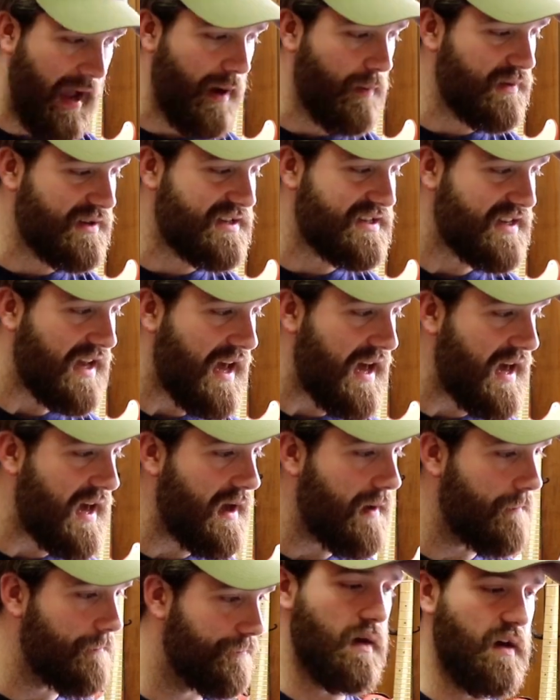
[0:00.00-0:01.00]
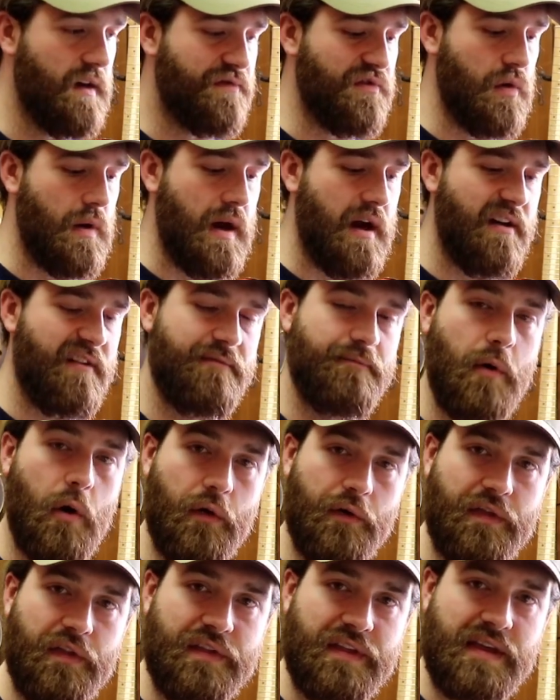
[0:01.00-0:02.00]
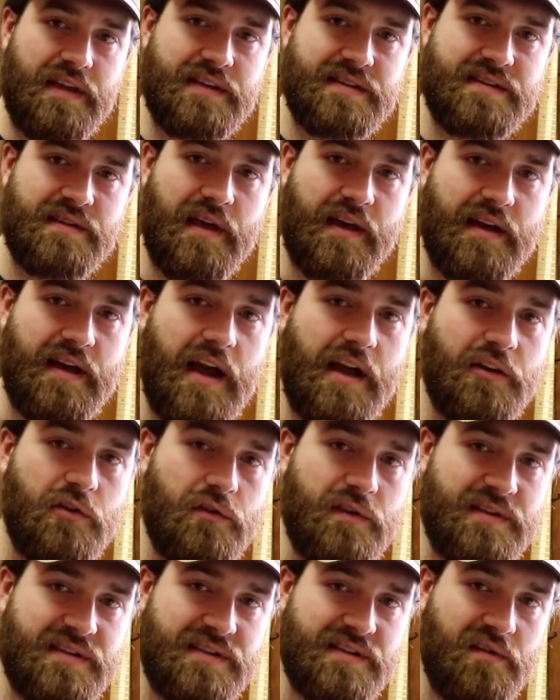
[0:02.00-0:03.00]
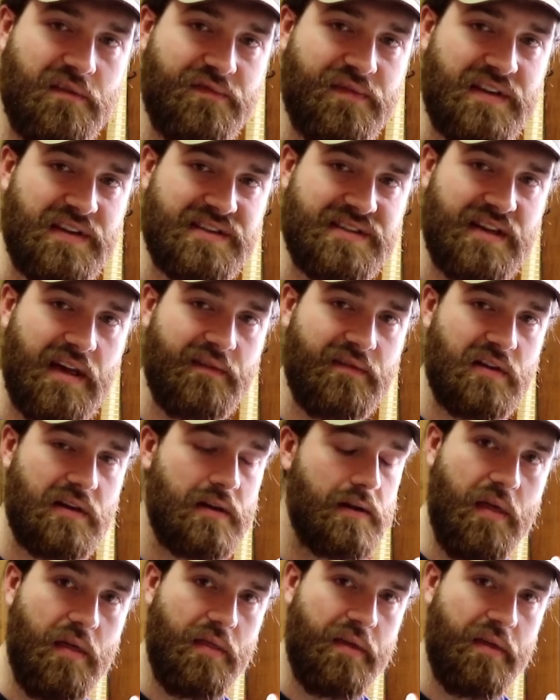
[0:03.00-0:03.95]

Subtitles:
I would say if you have both of these, like I do, this is the V7.